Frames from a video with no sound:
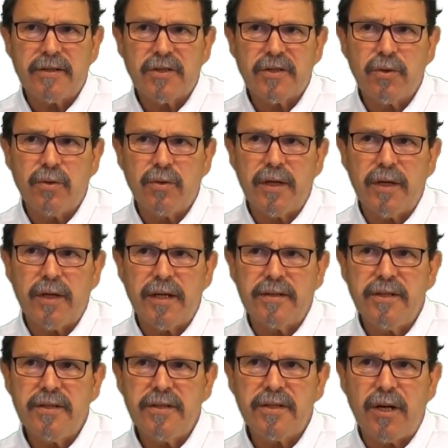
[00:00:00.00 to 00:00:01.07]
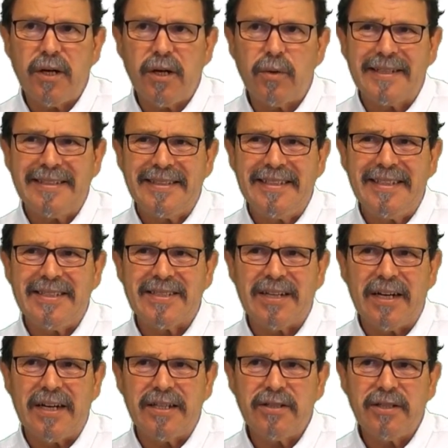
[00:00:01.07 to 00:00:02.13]
So, and this is our
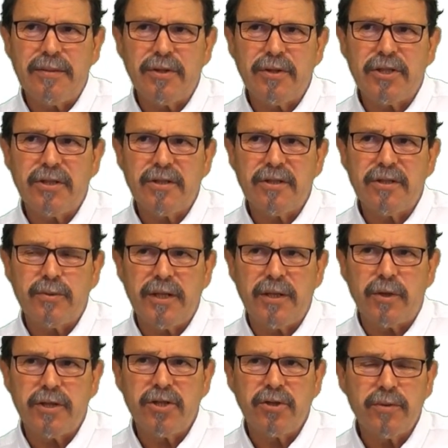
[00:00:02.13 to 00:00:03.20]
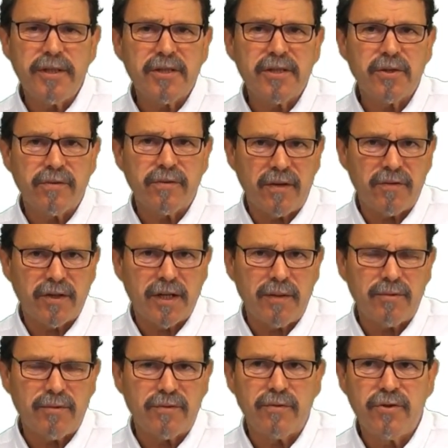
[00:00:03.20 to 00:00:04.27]
desired temperature, 21 degrees. So we have a
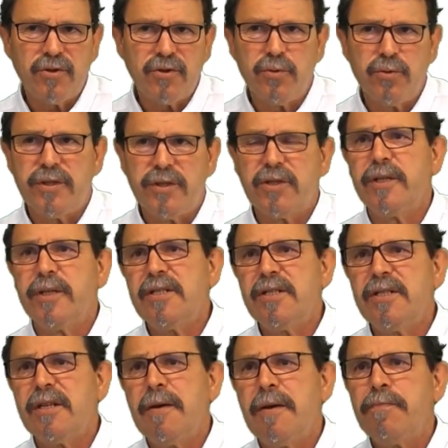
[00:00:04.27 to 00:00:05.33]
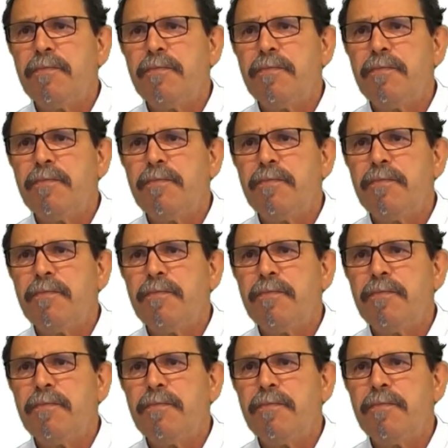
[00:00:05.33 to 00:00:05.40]
gap of 2 degrees.